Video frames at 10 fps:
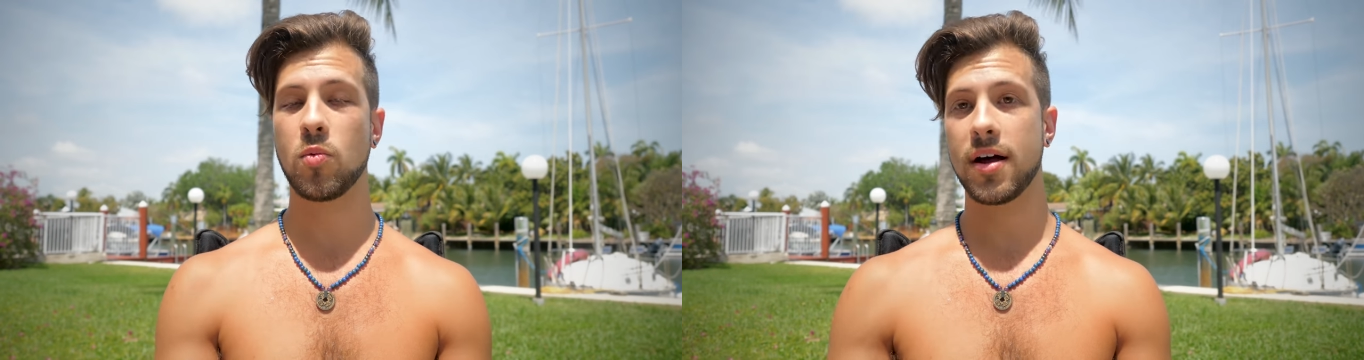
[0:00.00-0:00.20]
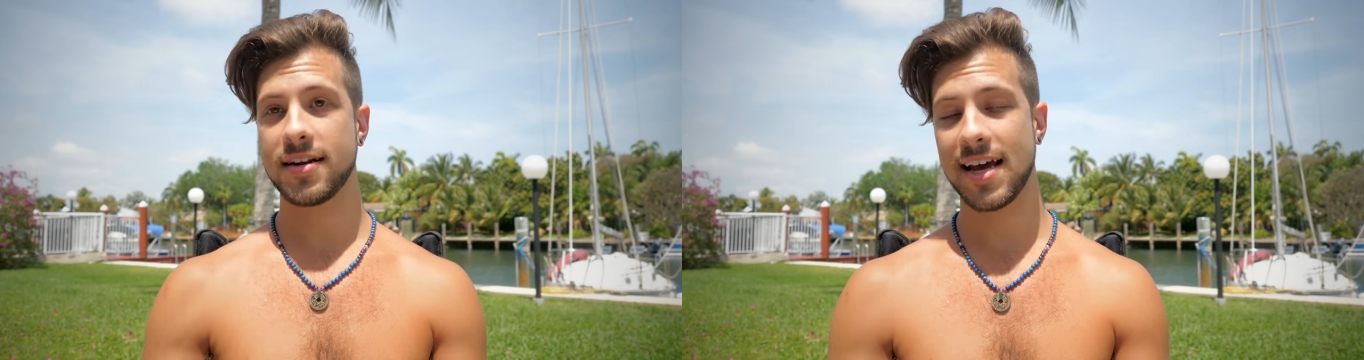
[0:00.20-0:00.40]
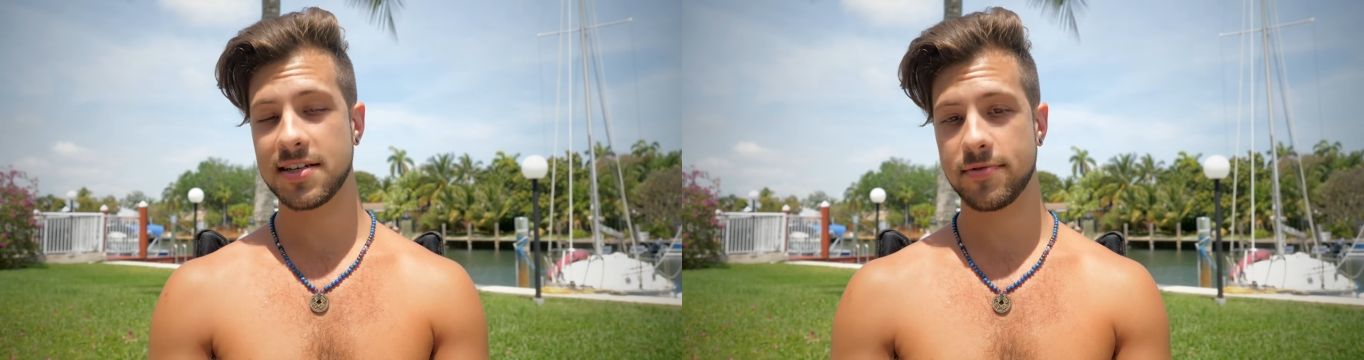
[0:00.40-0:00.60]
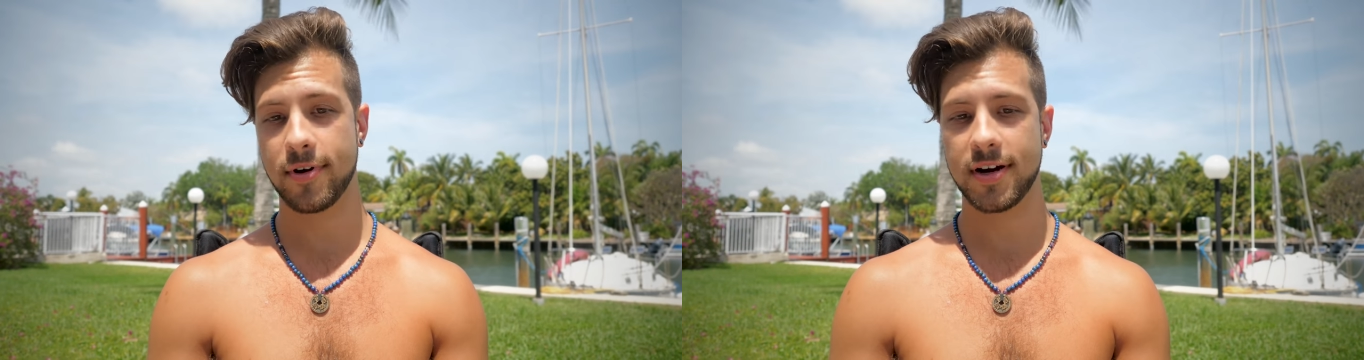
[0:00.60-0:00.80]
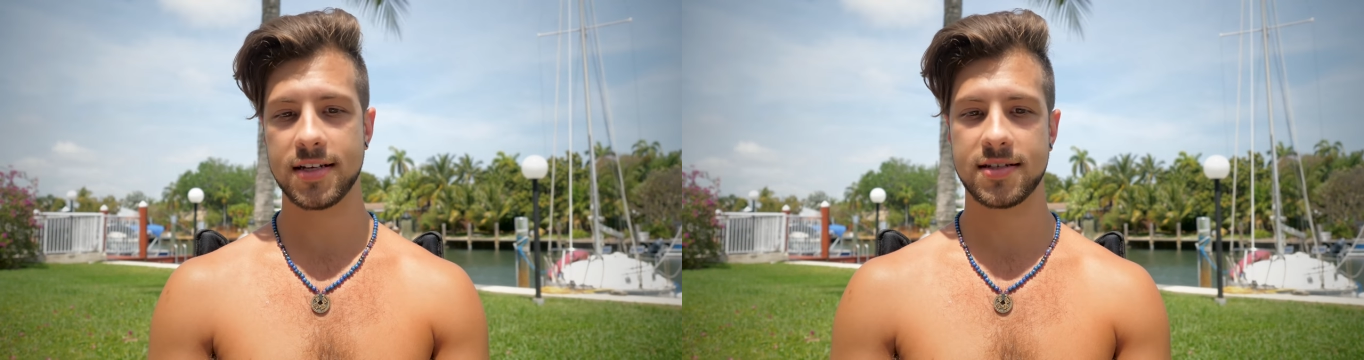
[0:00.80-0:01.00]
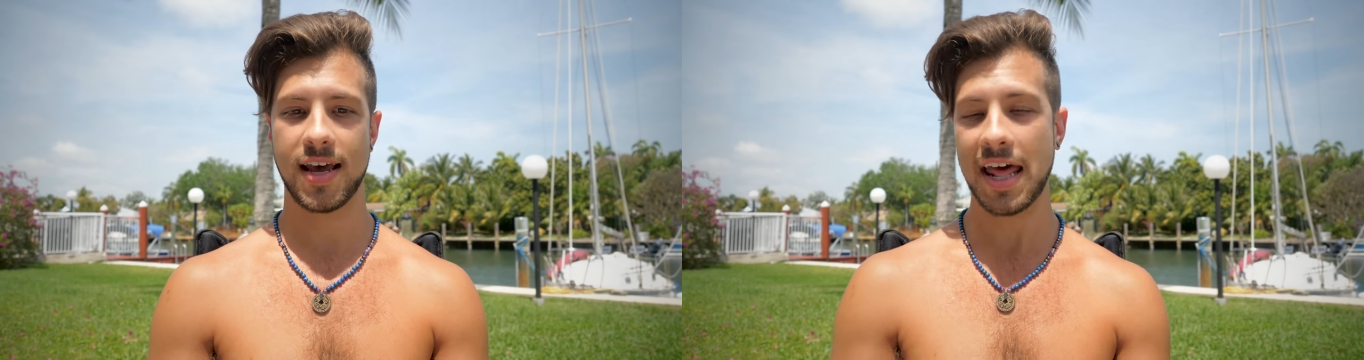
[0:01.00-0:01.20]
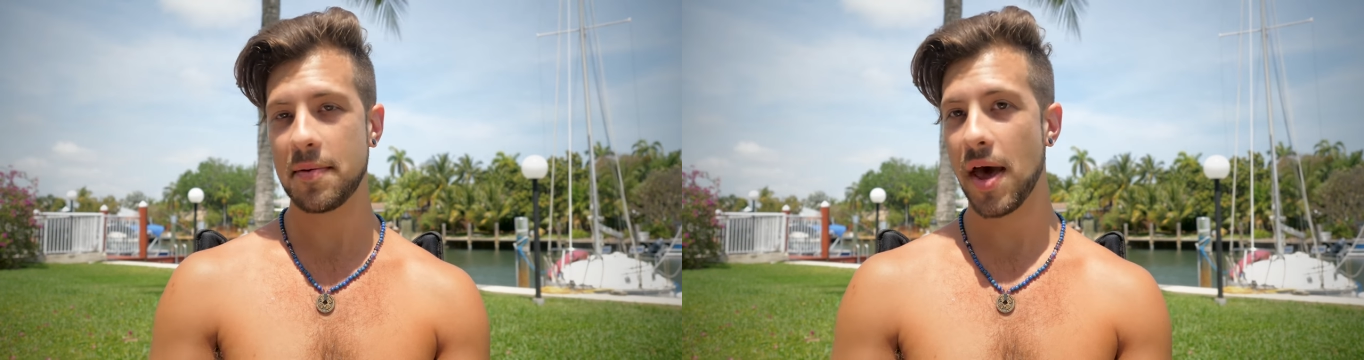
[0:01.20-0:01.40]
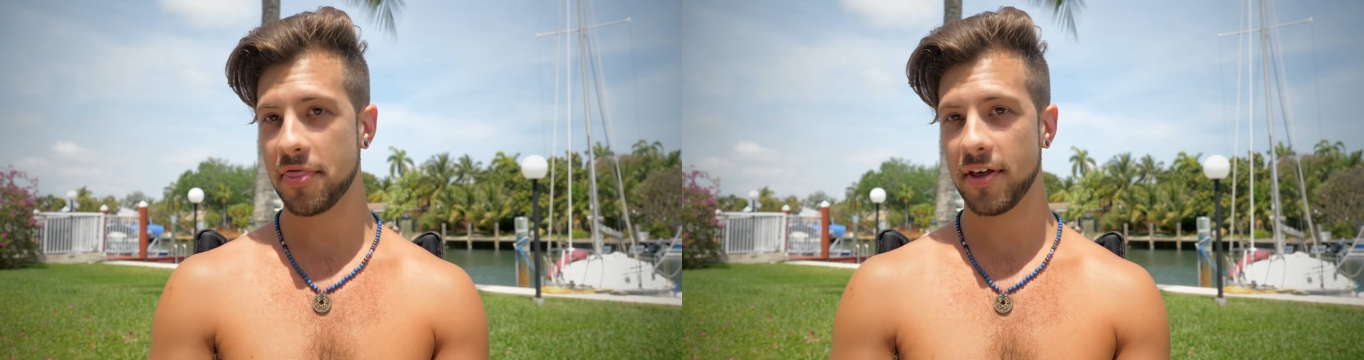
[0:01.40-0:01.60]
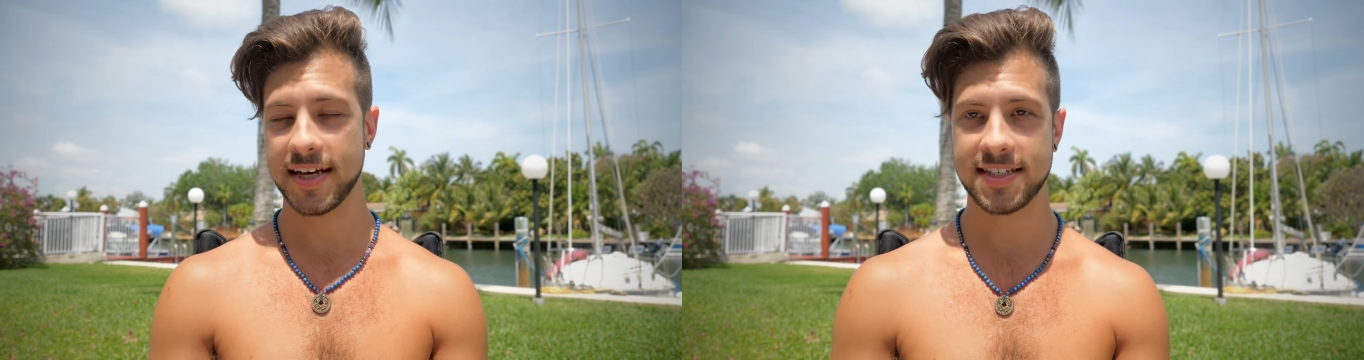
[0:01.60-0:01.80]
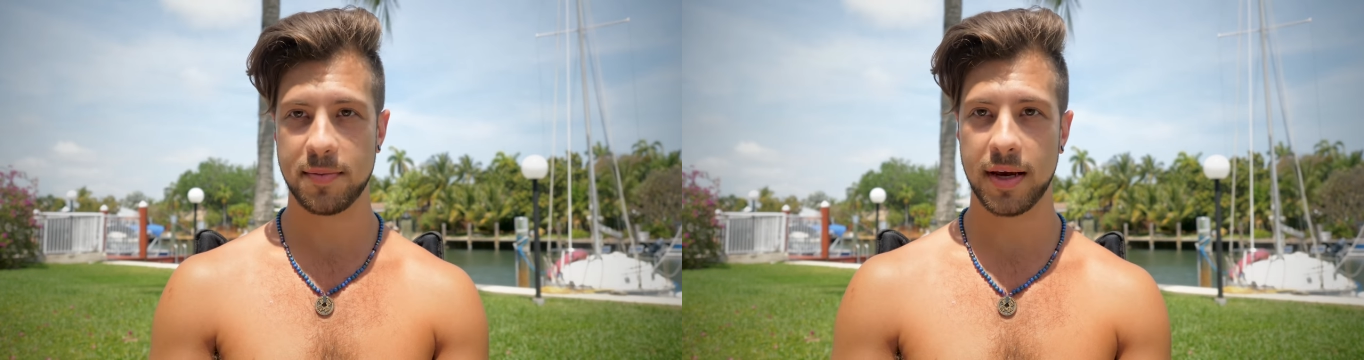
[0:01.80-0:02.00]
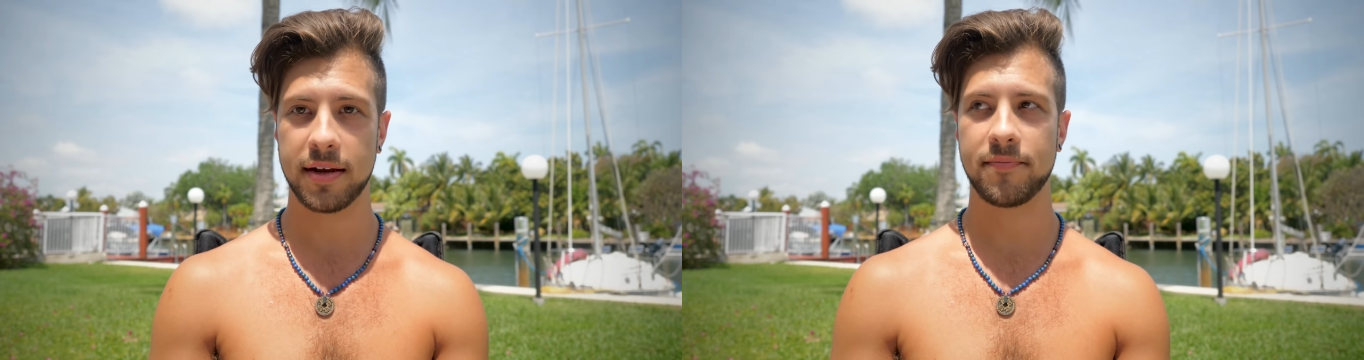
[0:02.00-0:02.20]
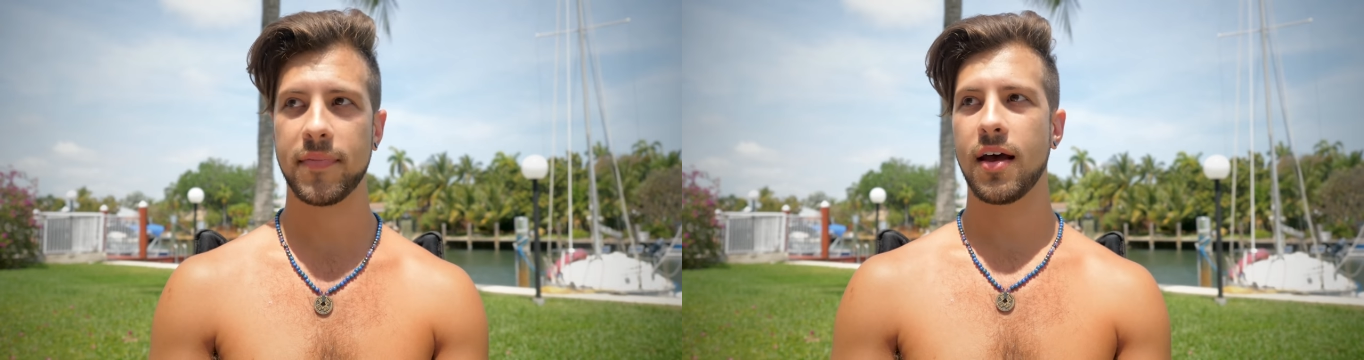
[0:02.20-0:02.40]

would want to test for, is N-methylhistamine,